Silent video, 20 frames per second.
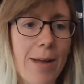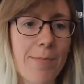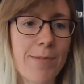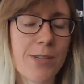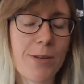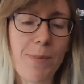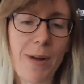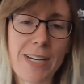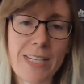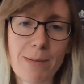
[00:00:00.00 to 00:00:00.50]

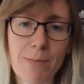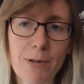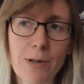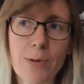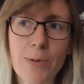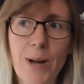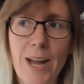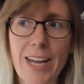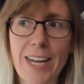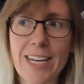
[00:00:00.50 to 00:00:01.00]
So my
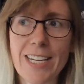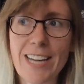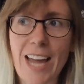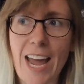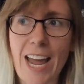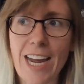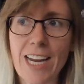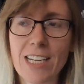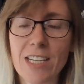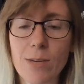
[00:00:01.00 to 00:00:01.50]
typical working
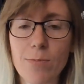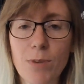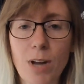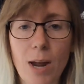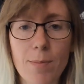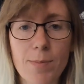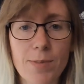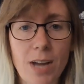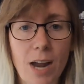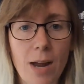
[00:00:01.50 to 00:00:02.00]
day,
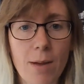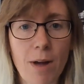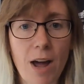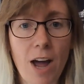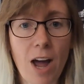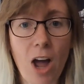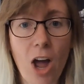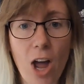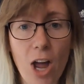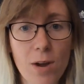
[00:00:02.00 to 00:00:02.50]
sometimes I'm
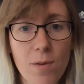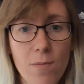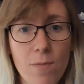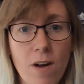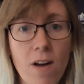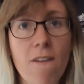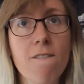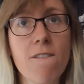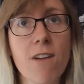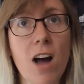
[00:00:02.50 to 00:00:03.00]
at home
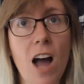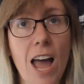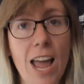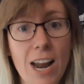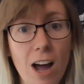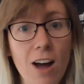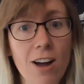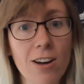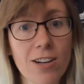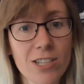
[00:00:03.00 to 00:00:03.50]

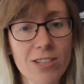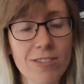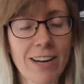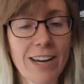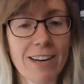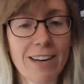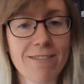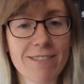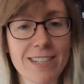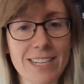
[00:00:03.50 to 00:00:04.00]
and
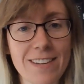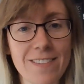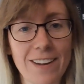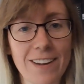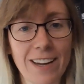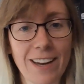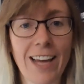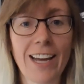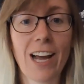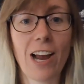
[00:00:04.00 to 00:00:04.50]
answering and
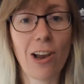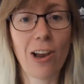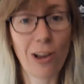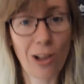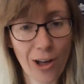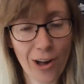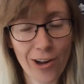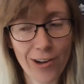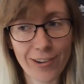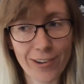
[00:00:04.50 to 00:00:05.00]
receiving like a
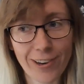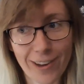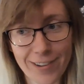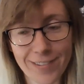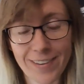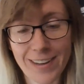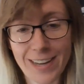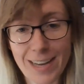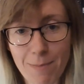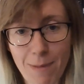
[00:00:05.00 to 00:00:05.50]
lot
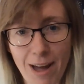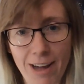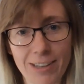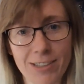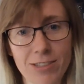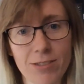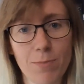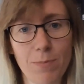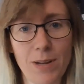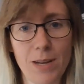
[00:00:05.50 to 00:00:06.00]
of
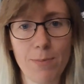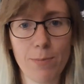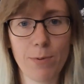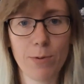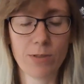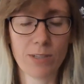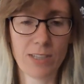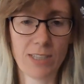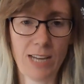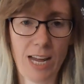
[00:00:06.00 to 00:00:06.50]
emails from
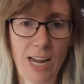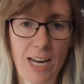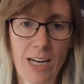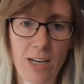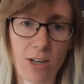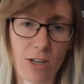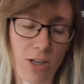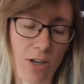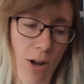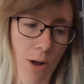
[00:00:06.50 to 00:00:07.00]
people to
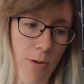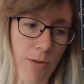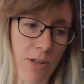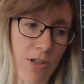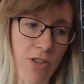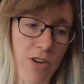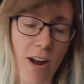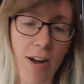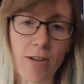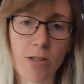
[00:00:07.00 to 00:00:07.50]
say, the
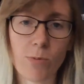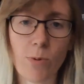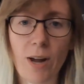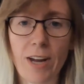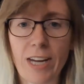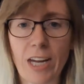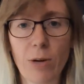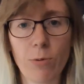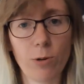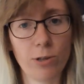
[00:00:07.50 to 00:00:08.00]
trial's
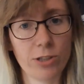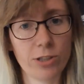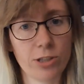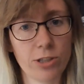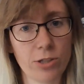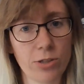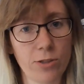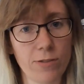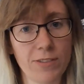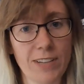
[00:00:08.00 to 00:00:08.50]
working, what's
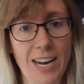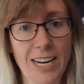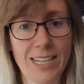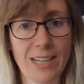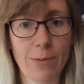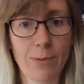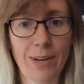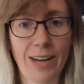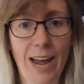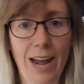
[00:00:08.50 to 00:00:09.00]
the sort of data
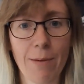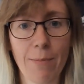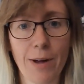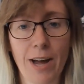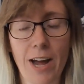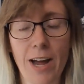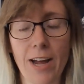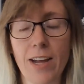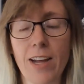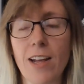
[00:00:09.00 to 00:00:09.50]
that we're getting
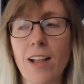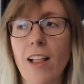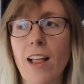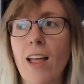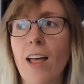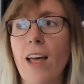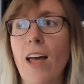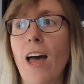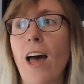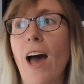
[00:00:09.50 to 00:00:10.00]
by.
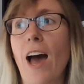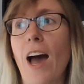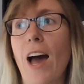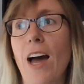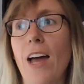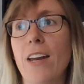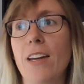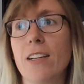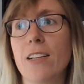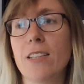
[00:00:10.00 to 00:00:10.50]

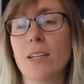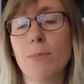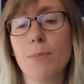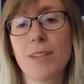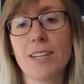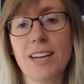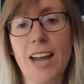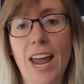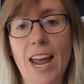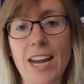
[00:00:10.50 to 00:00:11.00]
And some
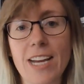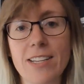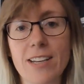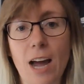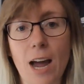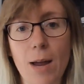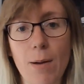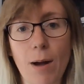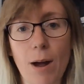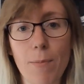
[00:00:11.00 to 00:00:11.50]
of the days
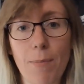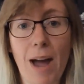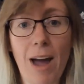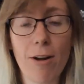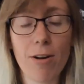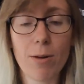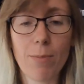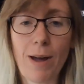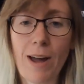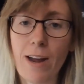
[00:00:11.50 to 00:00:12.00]
I'm
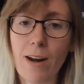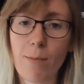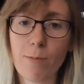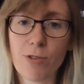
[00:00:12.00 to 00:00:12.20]
out and about and